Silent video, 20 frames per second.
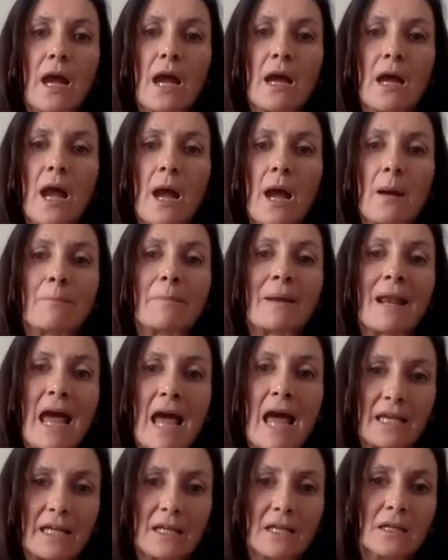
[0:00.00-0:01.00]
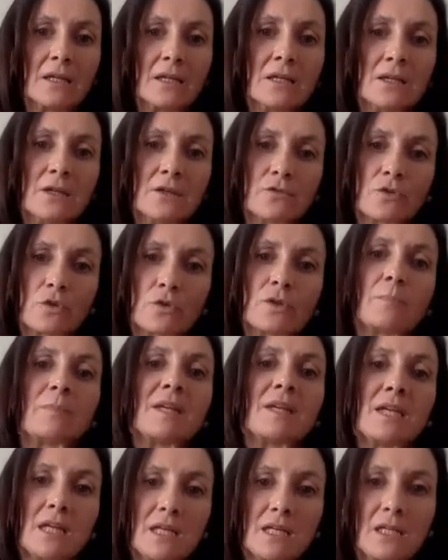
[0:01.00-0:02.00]
apply from the
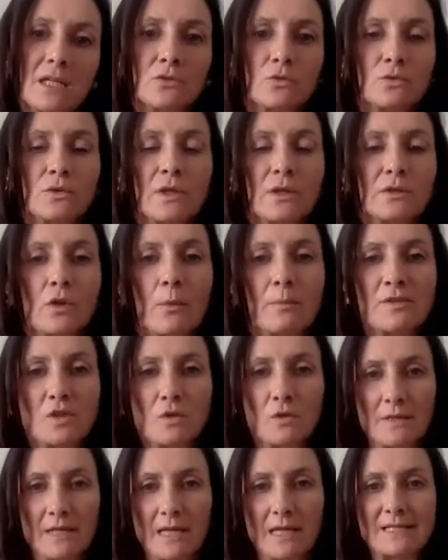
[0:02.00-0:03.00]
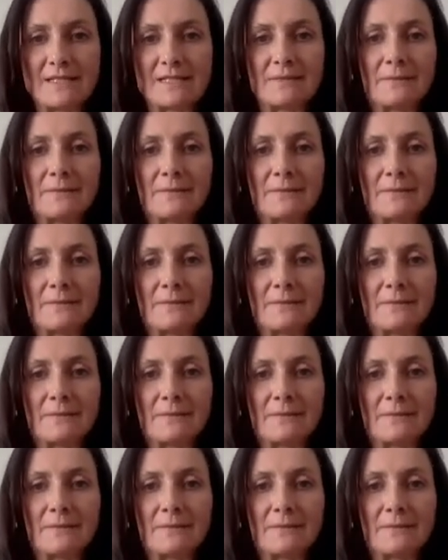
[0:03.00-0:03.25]
beginning to the top journals?